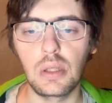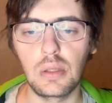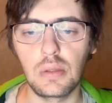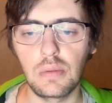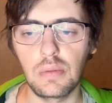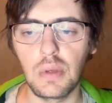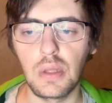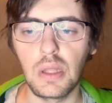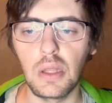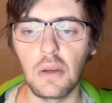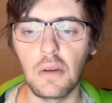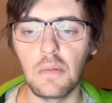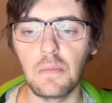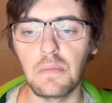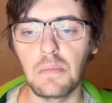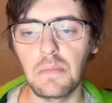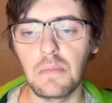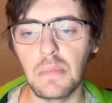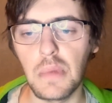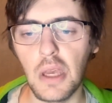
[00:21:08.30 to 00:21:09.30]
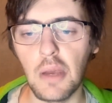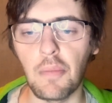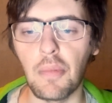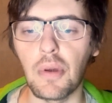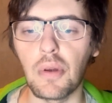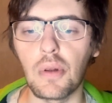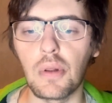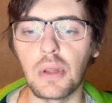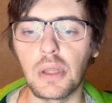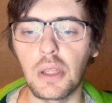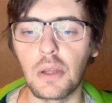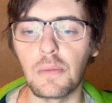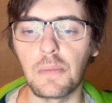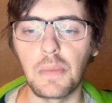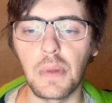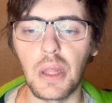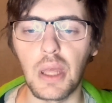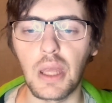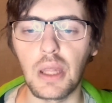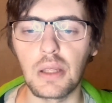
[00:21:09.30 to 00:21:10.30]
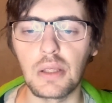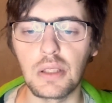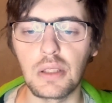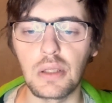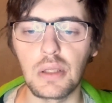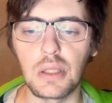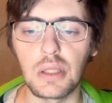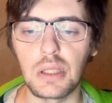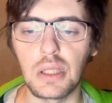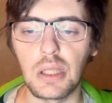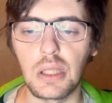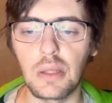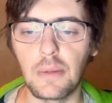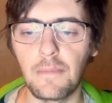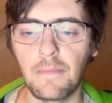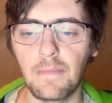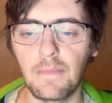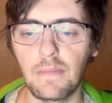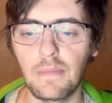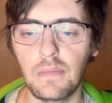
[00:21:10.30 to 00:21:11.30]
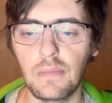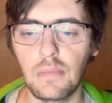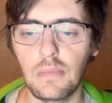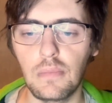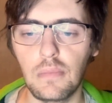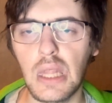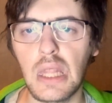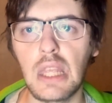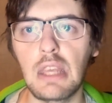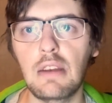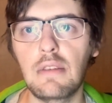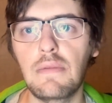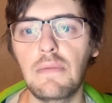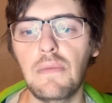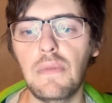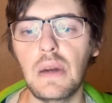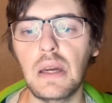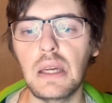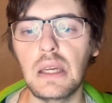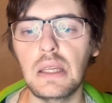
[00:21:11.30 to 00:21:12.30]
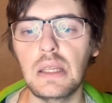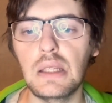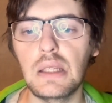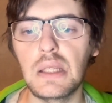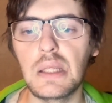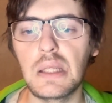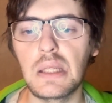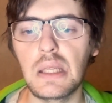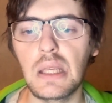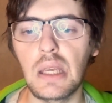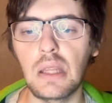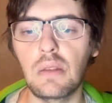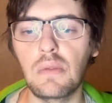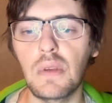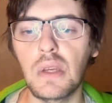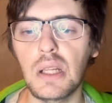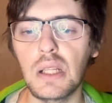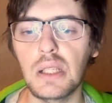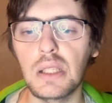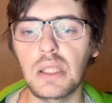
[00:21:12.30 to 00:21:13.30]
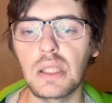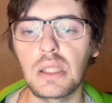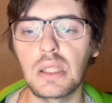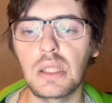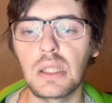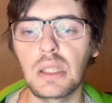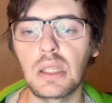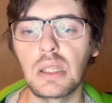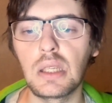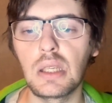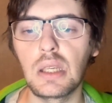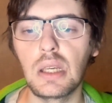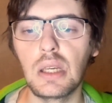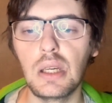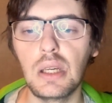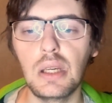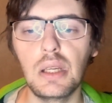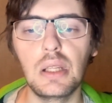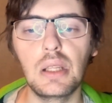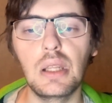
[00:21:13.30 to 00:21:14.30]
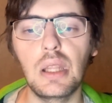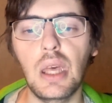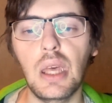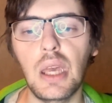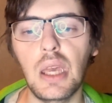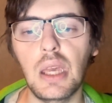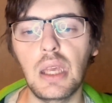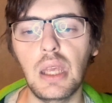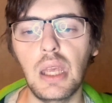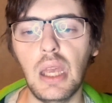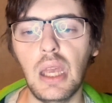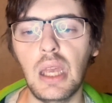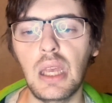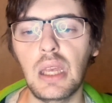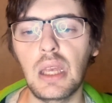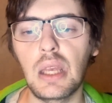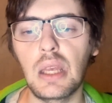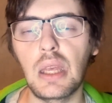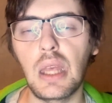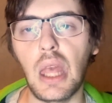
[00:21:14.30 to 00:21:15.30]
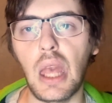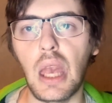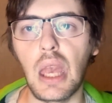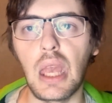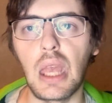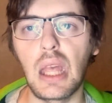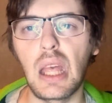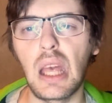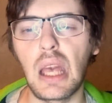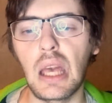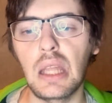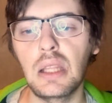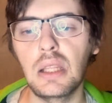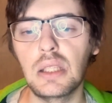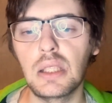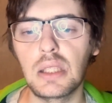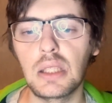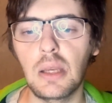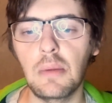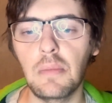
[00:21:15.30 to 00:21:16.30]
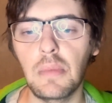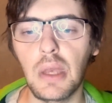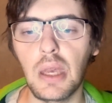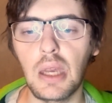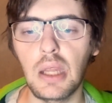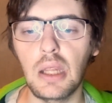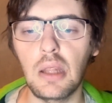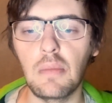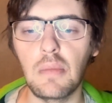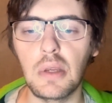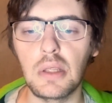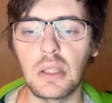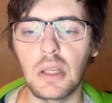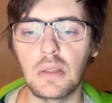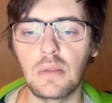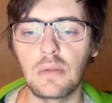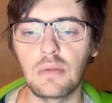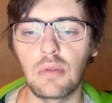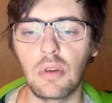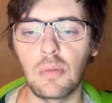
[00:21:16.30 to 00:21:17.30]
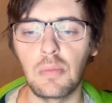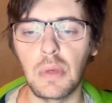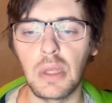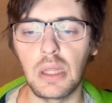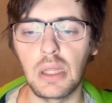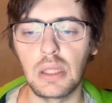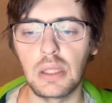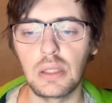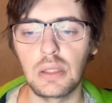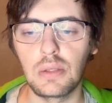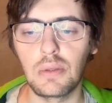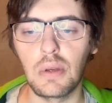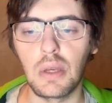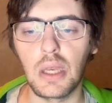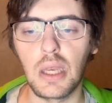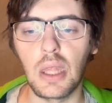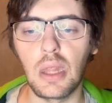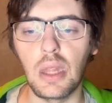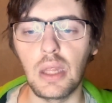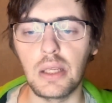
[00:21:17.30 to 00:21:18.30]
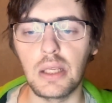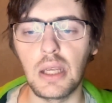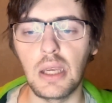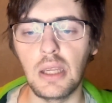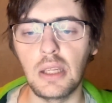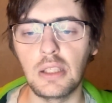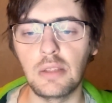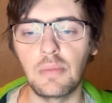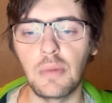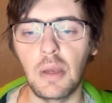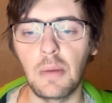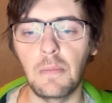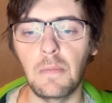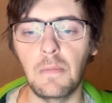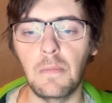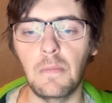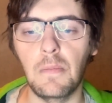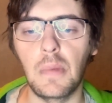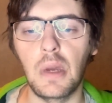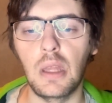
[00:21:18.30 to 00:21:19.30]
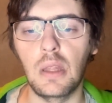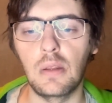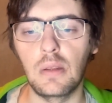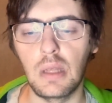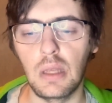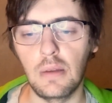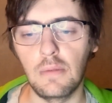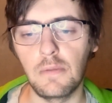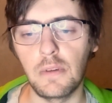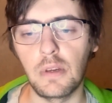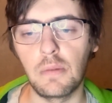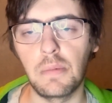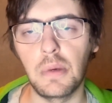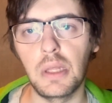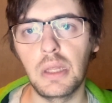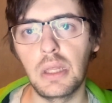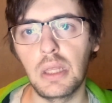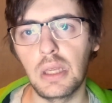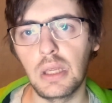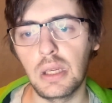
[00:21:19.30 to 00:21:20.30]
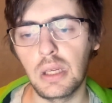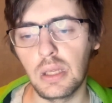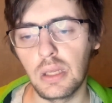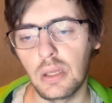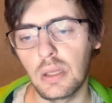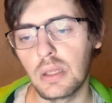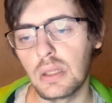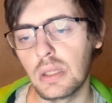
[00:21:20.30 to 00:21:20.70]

this video, maybe go to play it instead. Otherwise, it feels like I get some kind of message from it, so I can change my mind for better.